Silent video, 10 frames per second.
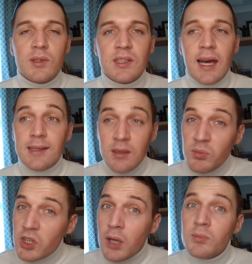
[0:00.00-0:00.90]
I would say,
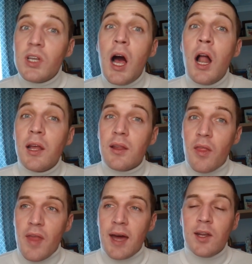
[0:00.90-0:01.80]
sometimes earlier
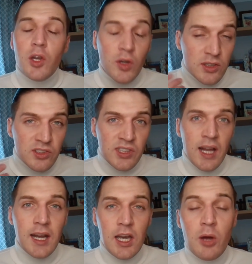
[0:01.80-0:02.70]
than that. And you can
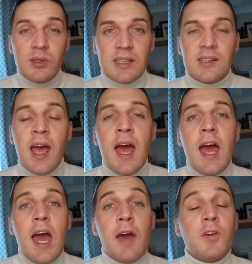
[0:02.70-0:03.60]
certainly notice
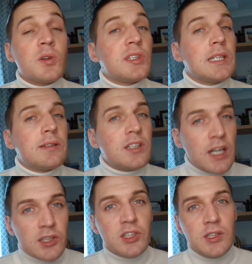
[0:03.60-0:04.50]
if you're seeing a
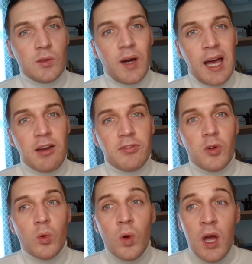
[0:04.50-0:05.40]
reduction in your hair
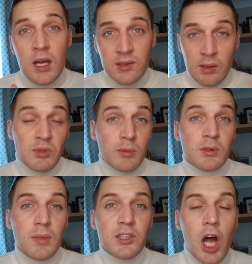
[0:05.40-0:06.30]
fall,
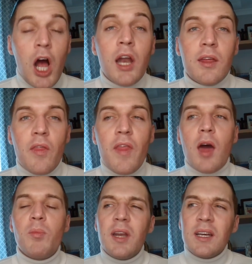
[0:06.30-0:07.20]
sometimes much earlier than
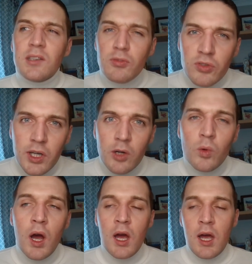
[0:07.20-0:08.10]
that. But as a
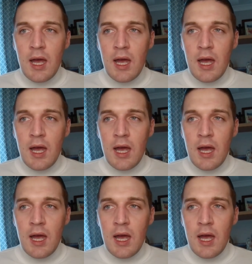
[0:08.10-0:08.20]
real,